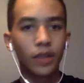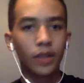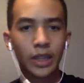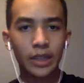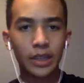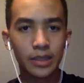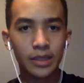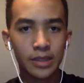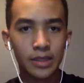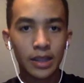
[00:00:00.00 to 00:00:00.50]

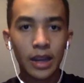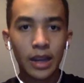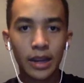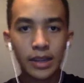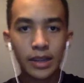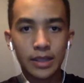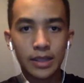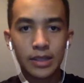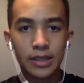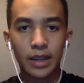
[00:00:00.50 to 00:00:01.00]
get into that
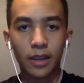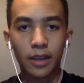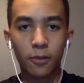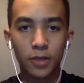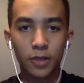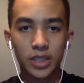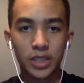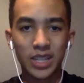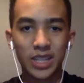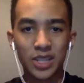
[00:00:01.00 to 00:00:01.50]
in a second
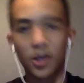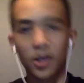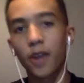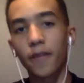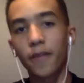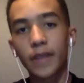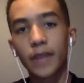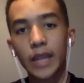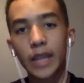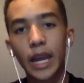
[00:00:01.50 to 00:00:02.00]
once I show
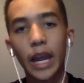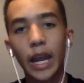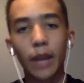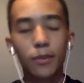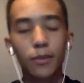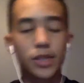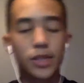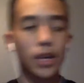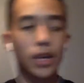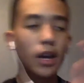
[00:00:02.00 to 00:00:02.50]
off the
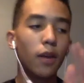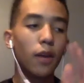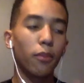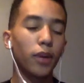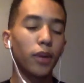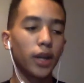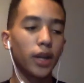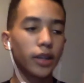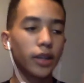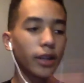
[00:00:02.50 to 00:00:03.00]
games.
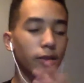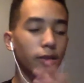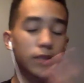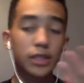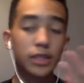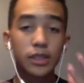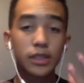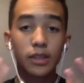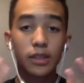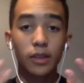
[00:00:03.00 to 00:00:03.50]
But
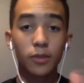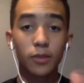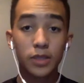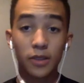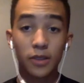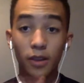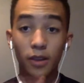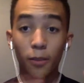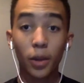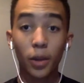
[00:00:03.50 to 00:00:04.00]
it
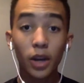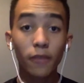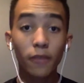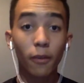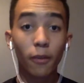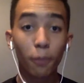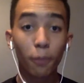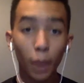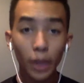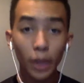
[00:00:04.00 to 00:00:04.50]
was a part of
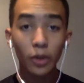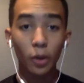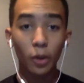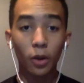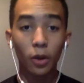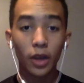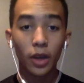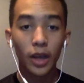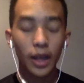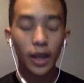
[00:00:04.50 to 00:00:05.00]
a
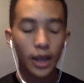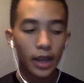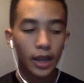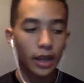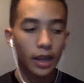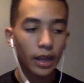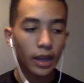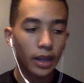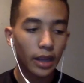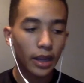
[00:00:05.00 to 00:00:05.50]
bundle,
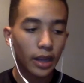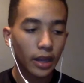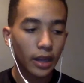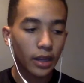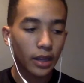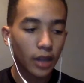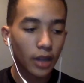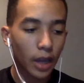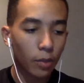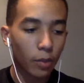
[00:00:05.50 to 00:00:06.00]

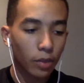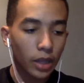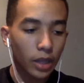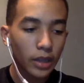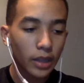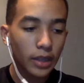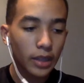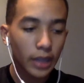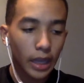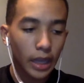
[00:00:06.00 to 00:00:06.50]
and I
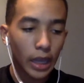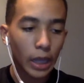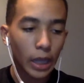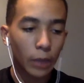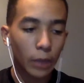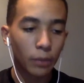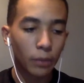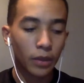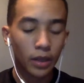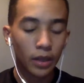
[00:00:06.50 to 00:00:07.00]
played the
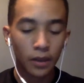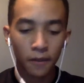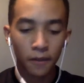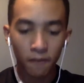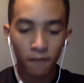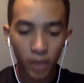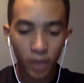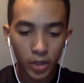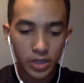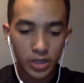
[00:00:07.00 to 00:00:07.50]
game
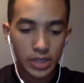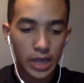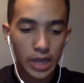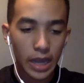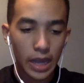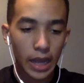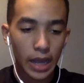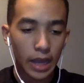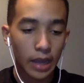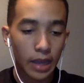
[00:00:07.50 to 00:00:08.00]
first
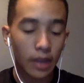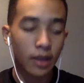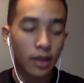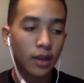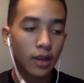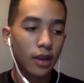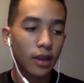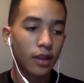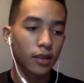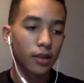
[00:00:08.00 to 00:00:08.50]
day
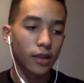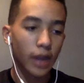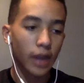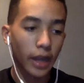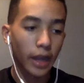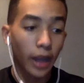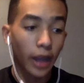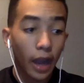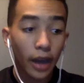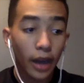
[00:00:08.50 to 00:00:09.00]
that
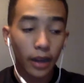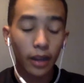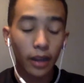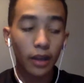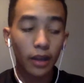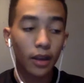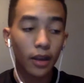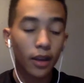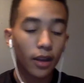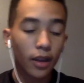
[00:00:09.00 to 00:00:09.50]
I got it,
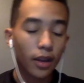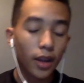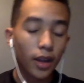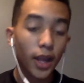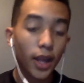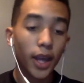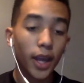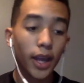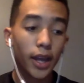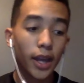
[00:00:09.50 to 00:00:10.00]

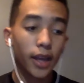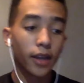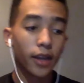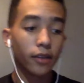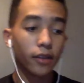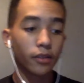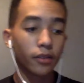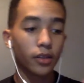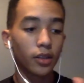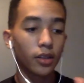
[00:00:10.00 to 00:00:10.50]

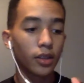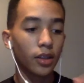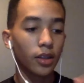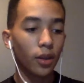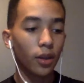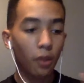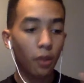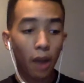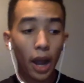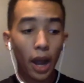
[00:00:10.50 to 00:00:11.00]
and
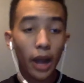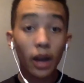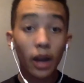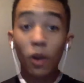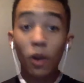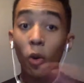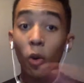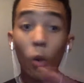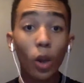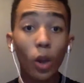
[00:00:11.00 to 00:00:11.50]
I had
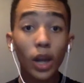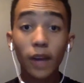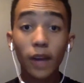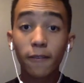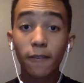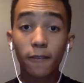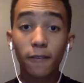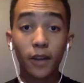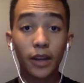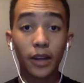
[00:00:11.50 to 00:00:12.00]
a whole lot
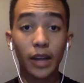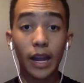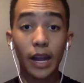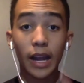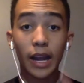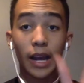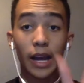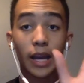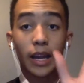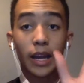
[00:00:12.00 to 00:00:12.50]
of fun.
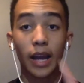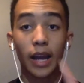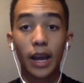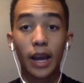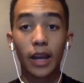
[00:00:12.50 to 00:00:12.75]
And